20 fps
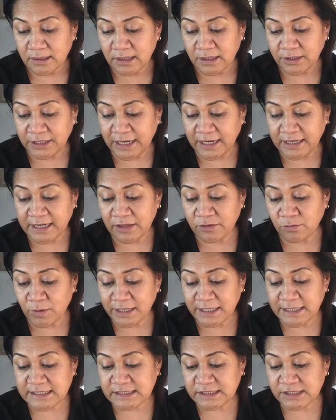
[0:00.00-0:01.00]
Okay, another
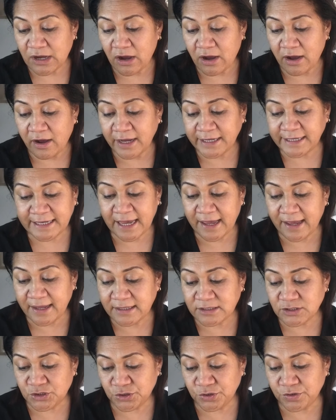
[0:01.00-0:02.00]
one is, I
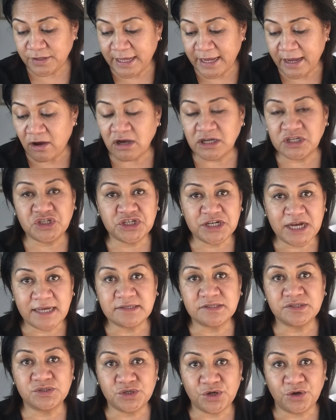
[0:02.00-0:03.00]
can't do that. I
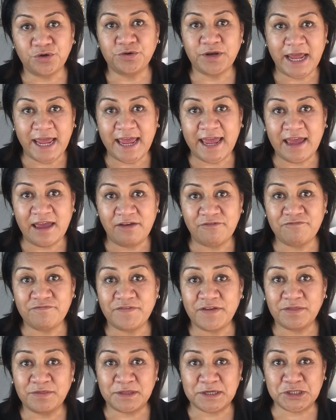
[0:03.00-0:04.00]
just don't
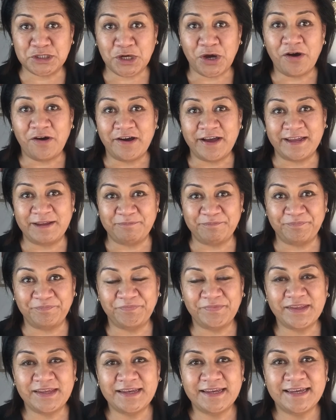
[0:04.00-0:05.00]
have the time.
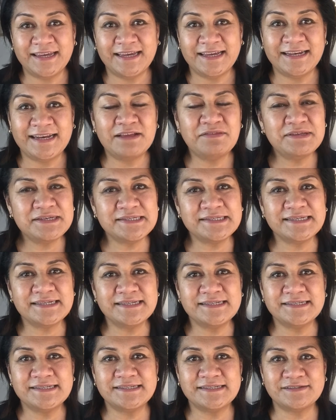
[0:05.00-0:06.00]
Now, this
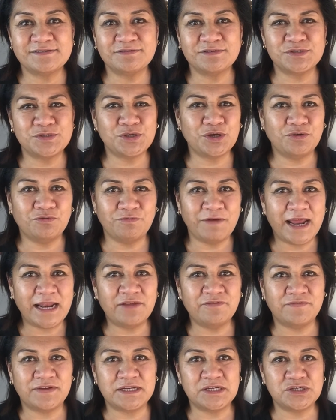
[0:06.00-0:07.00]
is so
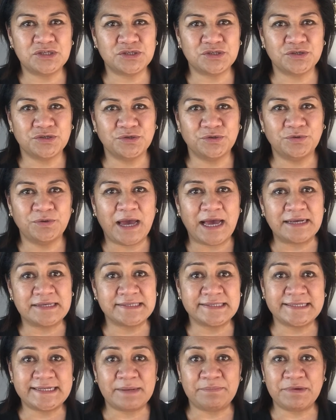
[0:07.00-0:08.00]
relevant to us
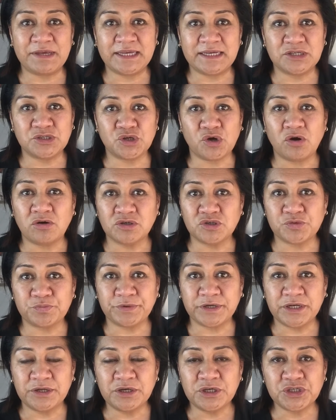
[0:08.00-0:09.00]
stepping into
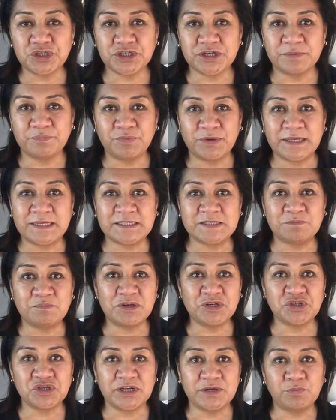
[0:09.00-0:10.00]
entrepreneurship,
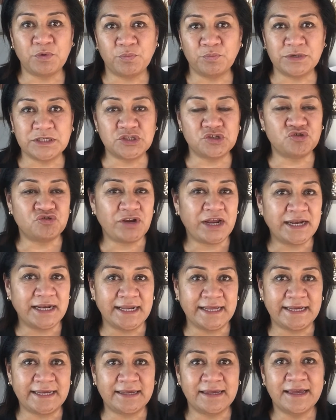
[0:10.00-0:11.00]
especially when we're
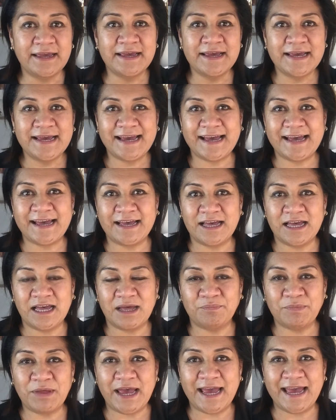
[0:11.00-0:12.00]
straddling
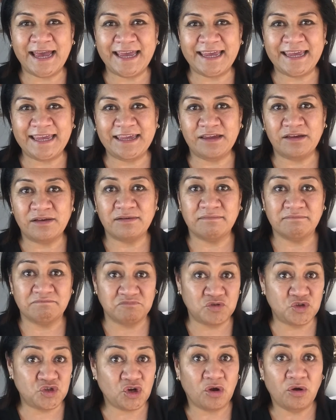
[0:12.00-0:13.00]
a
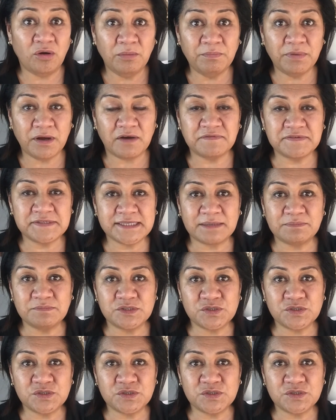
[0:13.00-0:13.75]
job of some